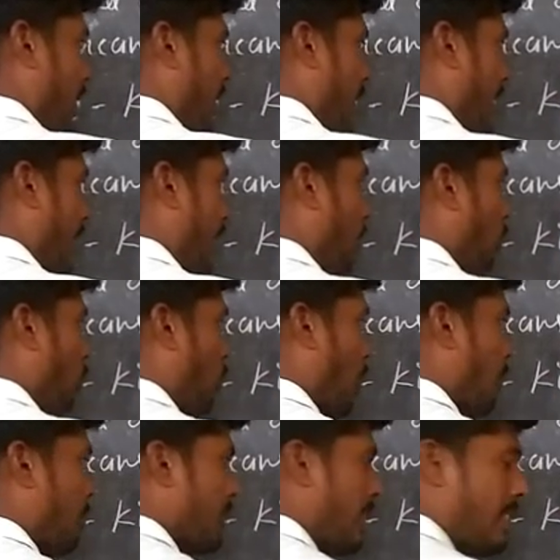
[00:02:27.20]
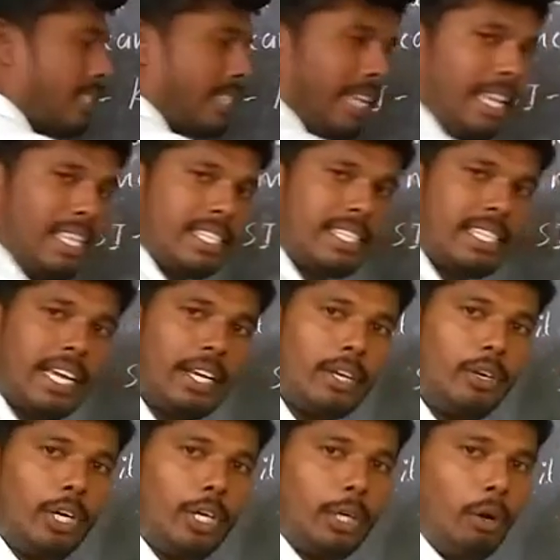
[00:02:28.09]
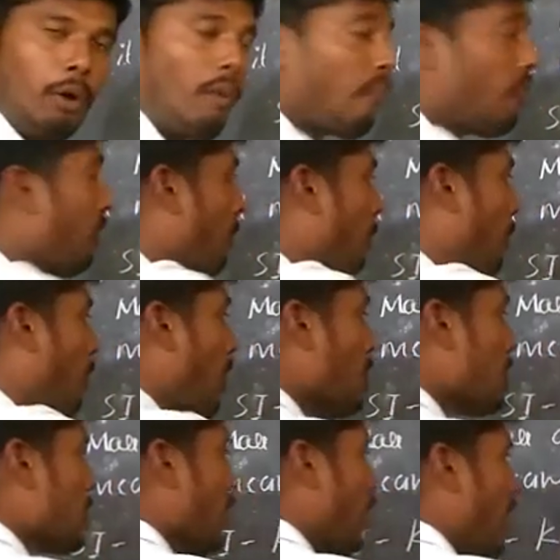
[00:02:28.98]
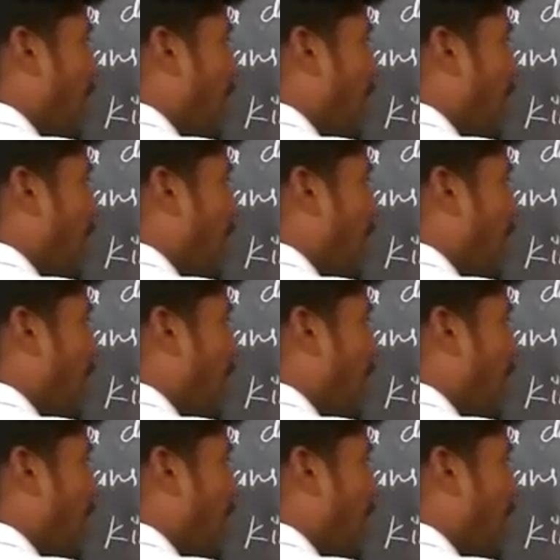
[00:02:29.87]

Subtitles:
Kilograms is the SI unit of mass,